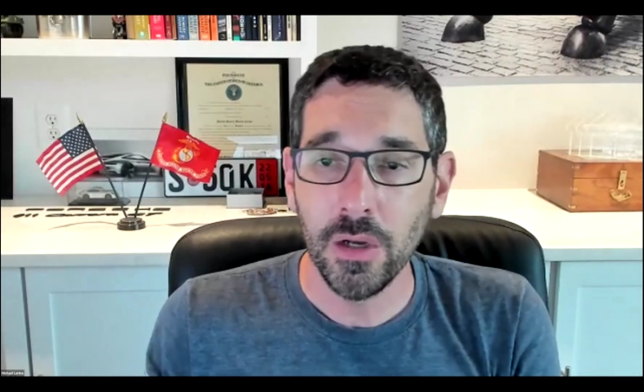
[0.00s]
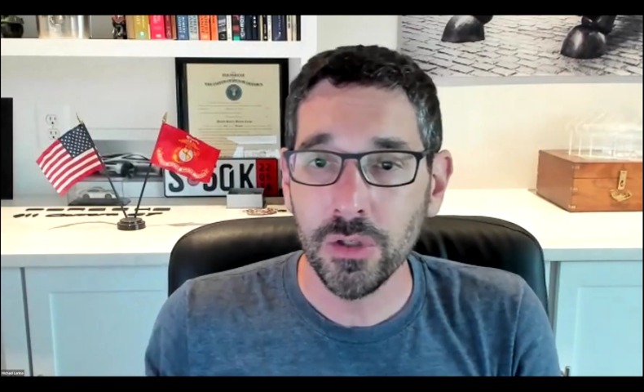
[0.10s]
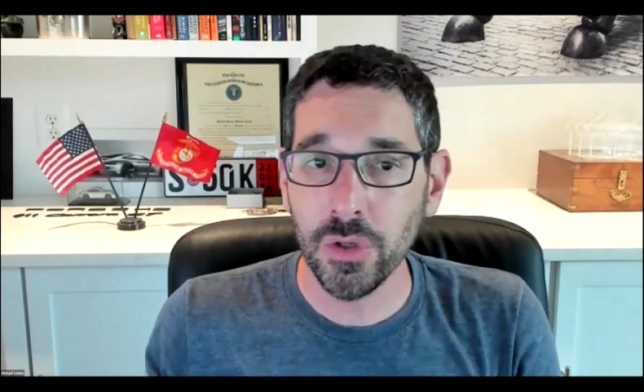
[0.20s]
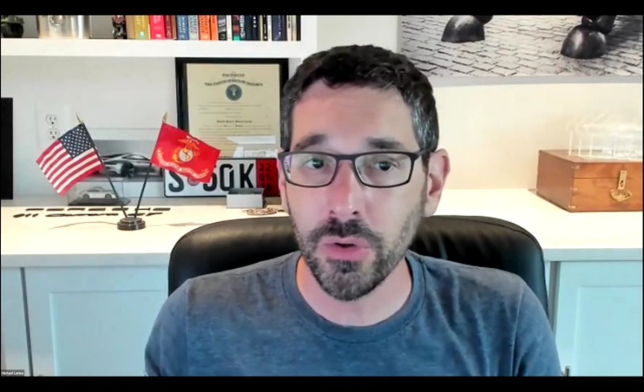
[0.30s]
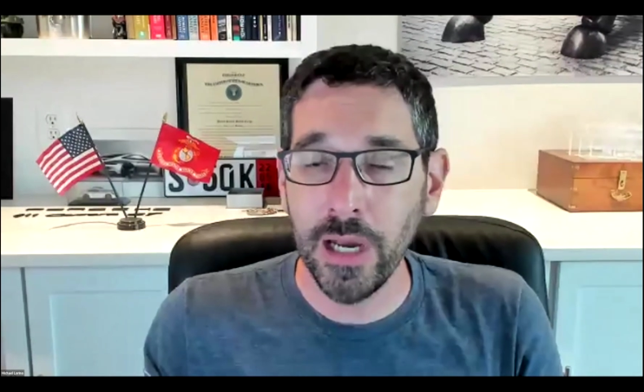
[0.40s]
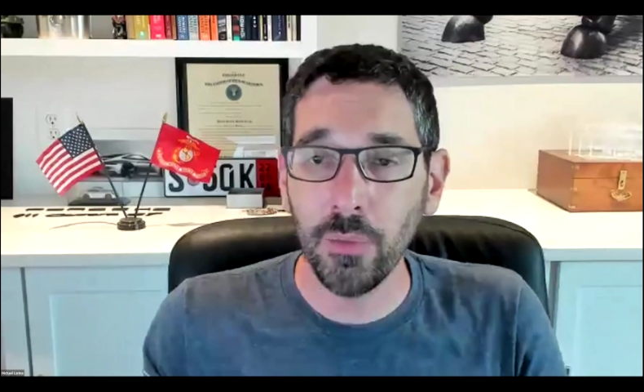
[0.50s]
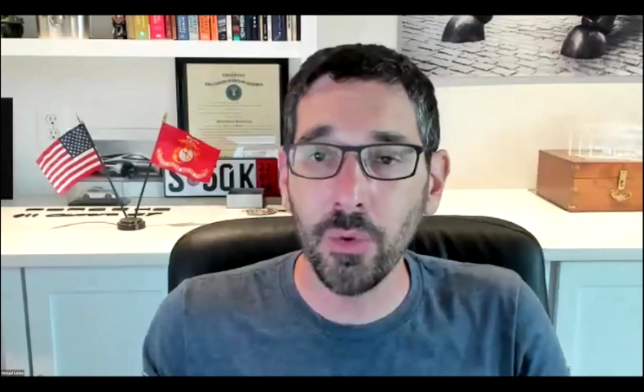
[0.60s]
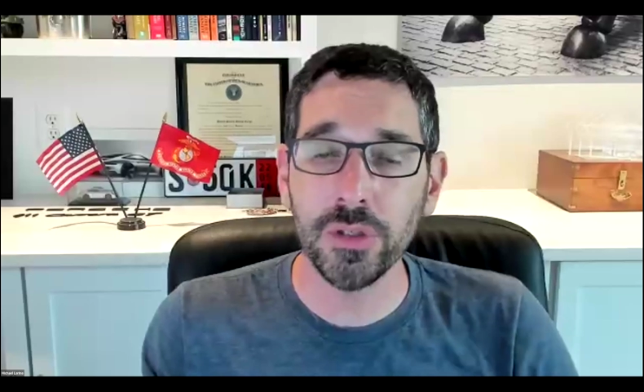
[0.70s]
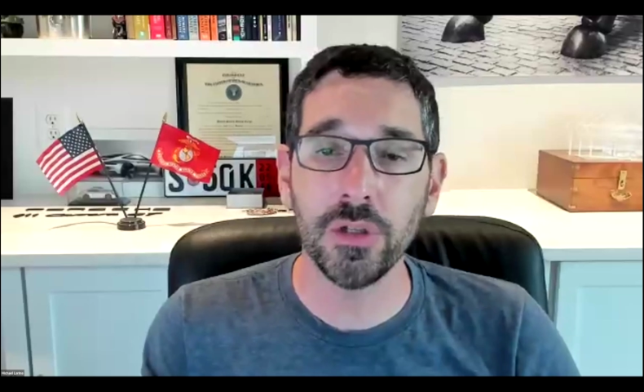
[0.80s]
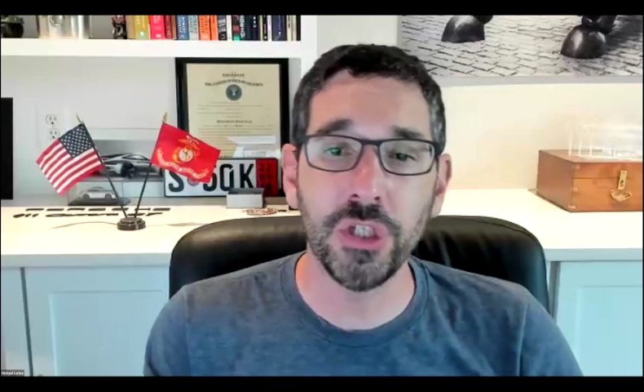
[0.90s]
So that
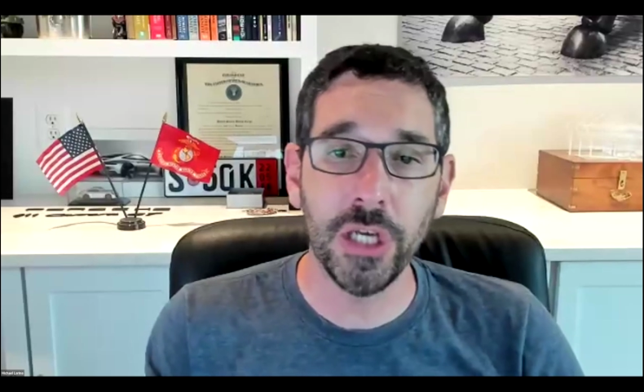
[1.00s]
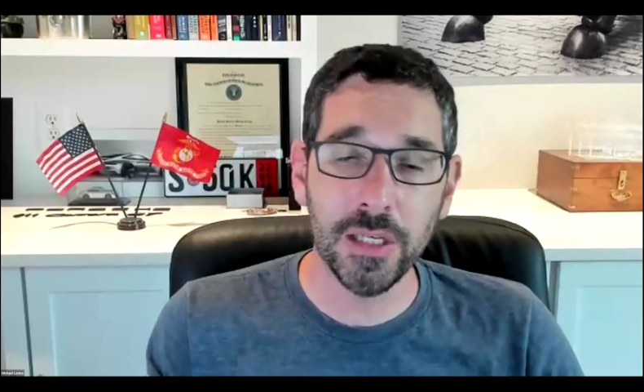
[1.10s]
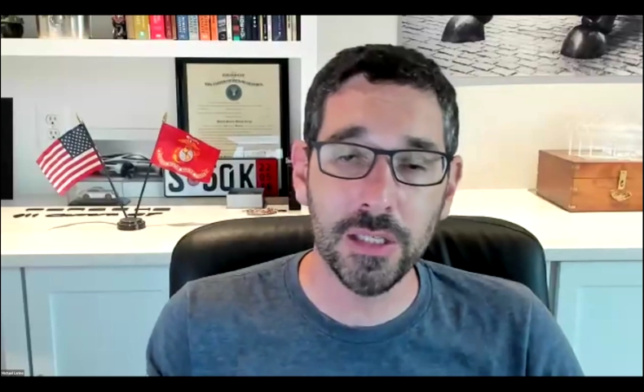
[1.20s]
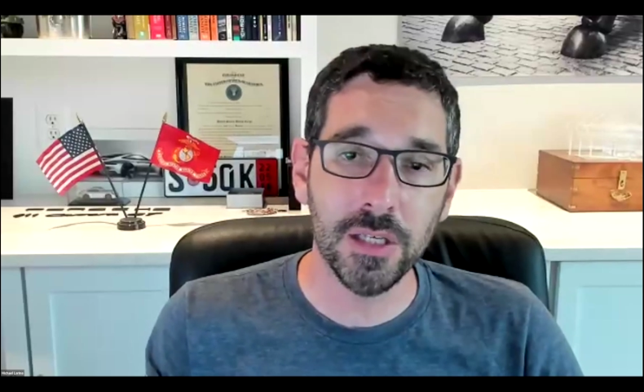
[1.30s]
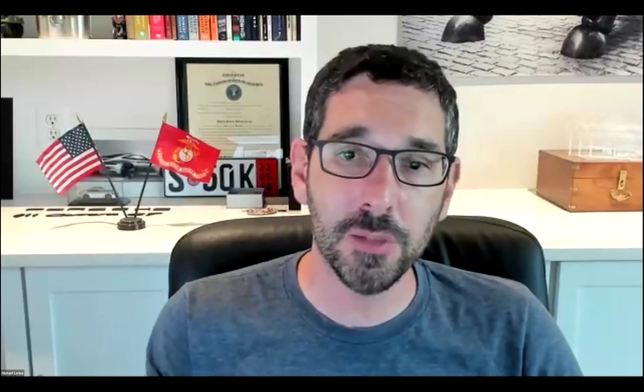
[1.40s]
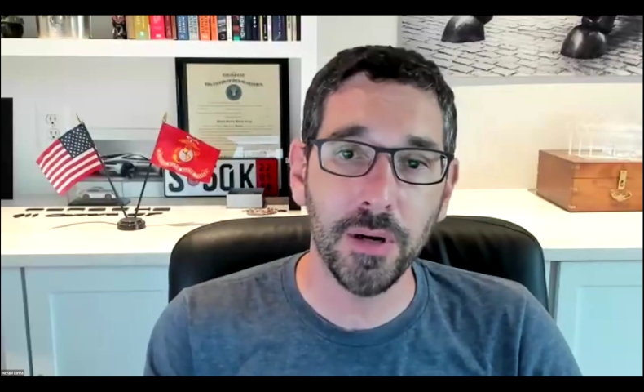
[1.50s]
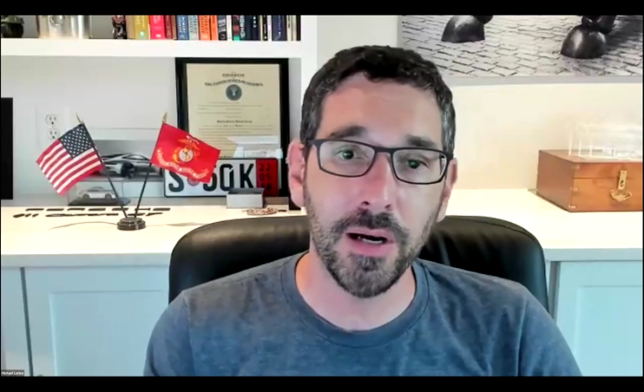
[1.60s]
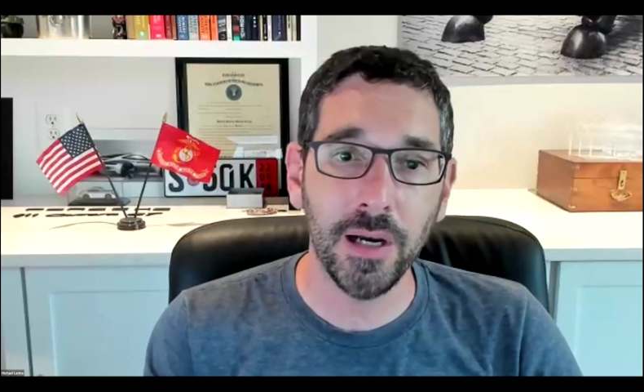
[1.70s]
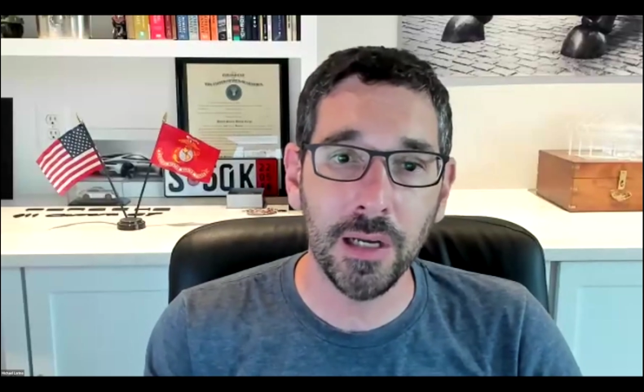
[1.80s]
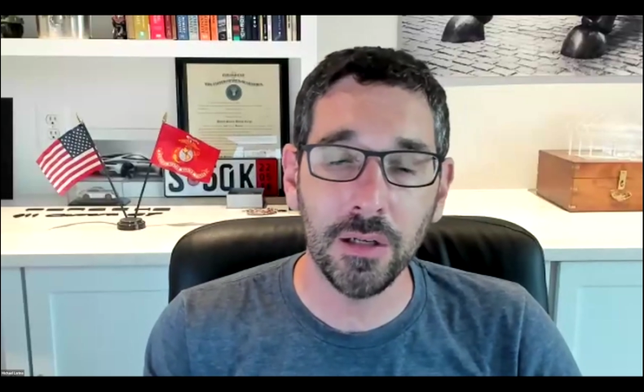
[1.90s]
was the genesis
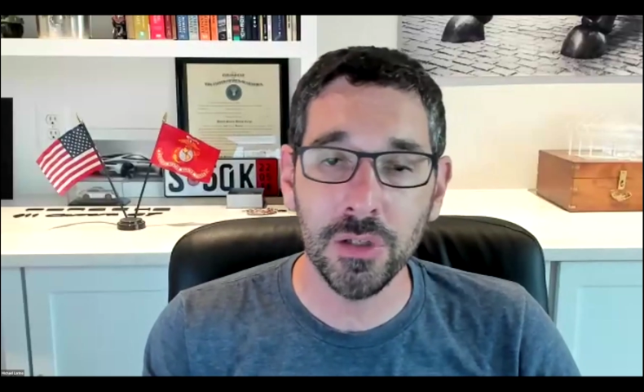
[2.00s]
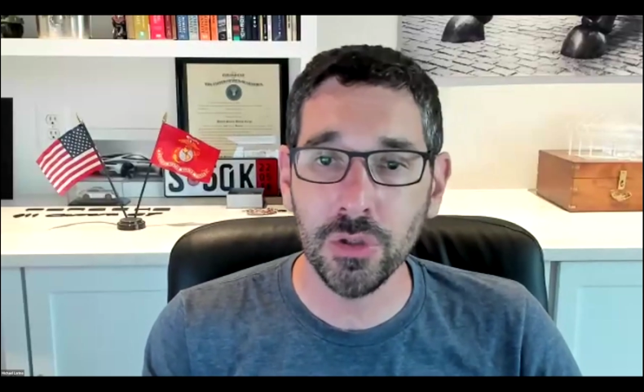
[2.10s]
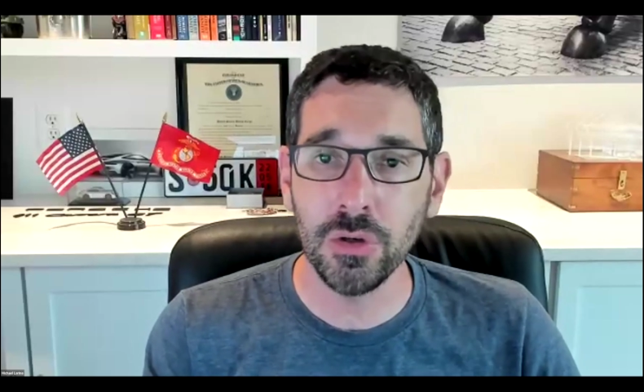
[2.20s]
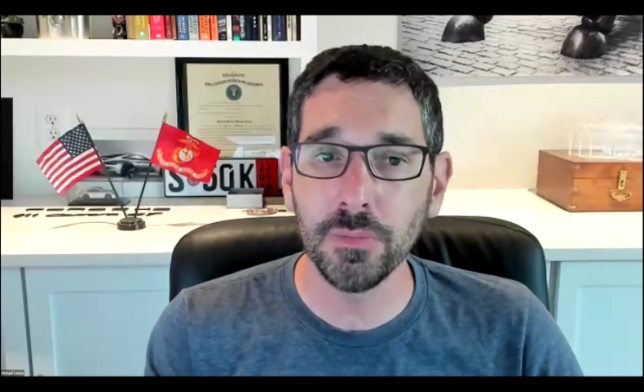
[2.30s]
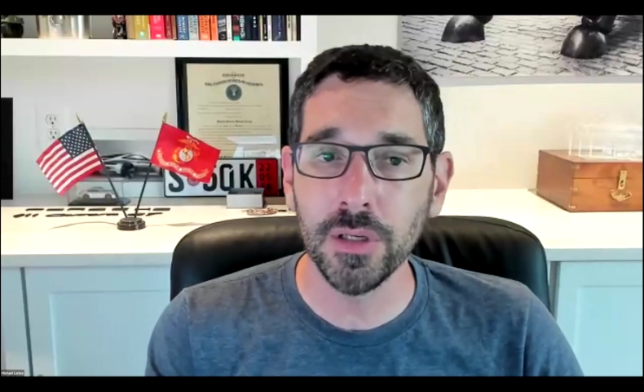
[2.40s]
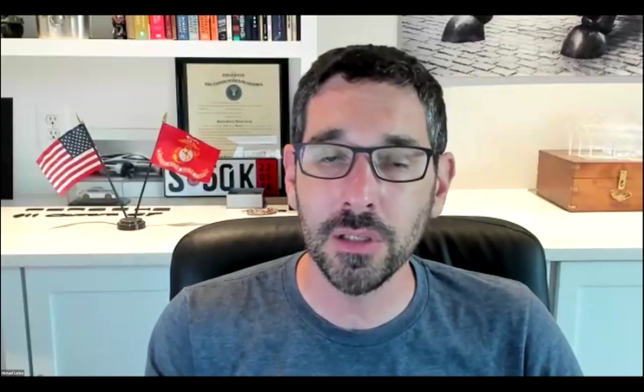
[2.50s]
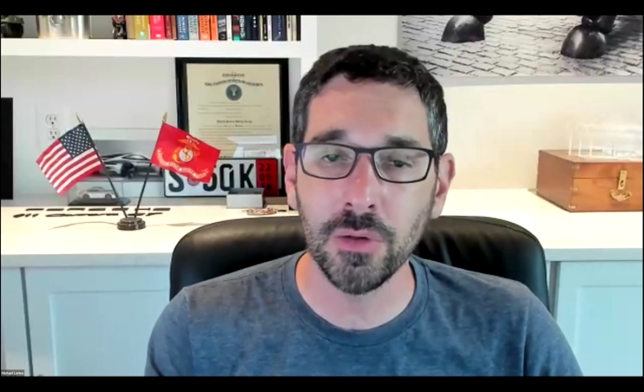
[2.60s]
behind Assume List.